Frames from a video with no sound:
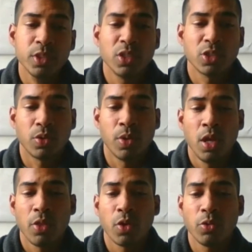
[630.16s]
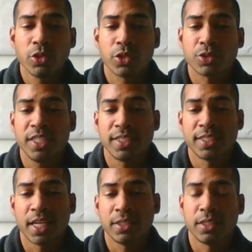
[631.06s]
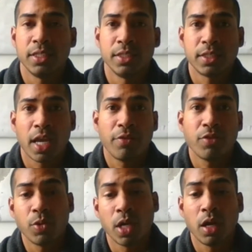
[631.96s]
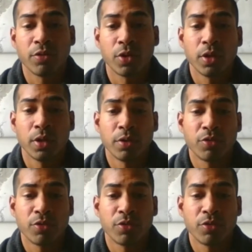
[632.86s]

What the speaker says: So those three necessities have you covered